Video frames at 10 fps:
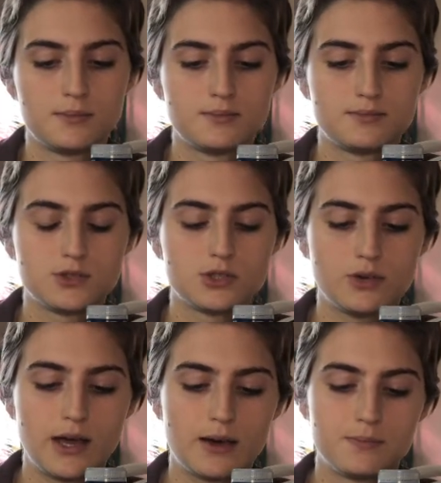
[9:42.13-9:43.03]
So
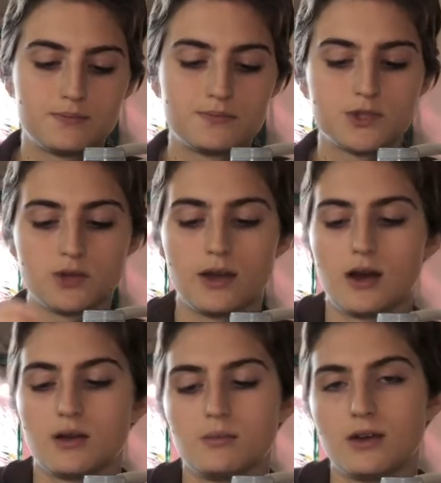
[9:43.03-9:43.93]
yeah, so I
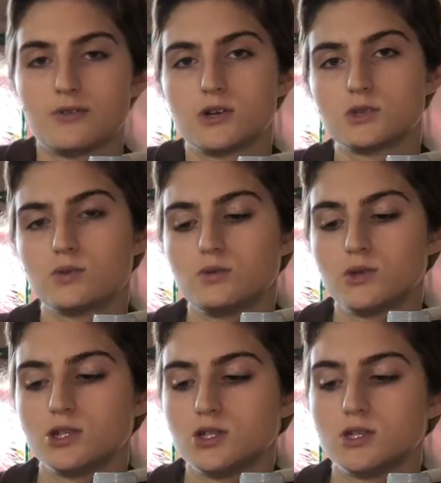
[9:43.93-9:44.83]
got my first one,
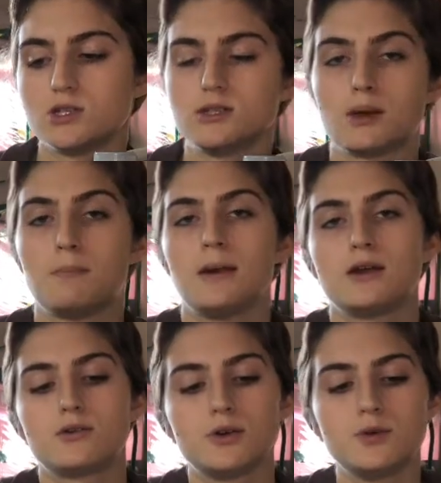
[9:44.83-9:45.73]
which is
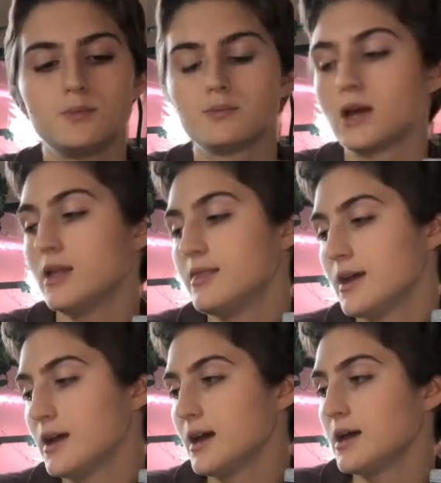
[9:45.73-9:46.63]
micro, and then
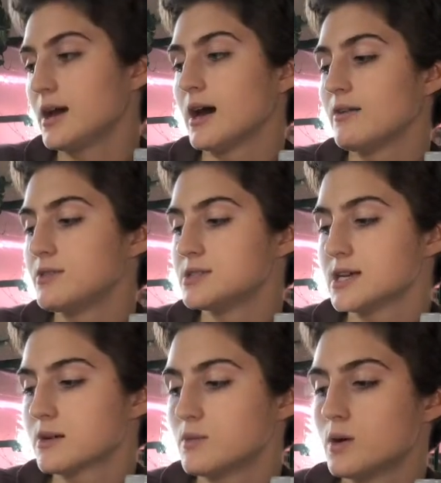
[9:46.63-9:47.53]
I have the
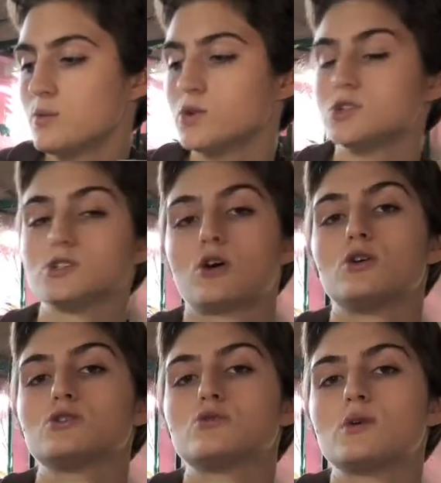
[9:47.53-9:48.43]
second one, which is called
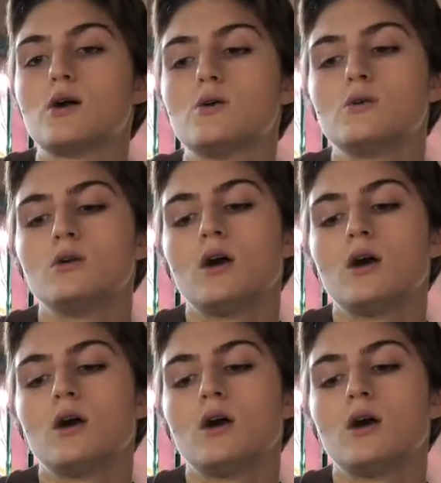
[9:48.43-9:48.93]
grow.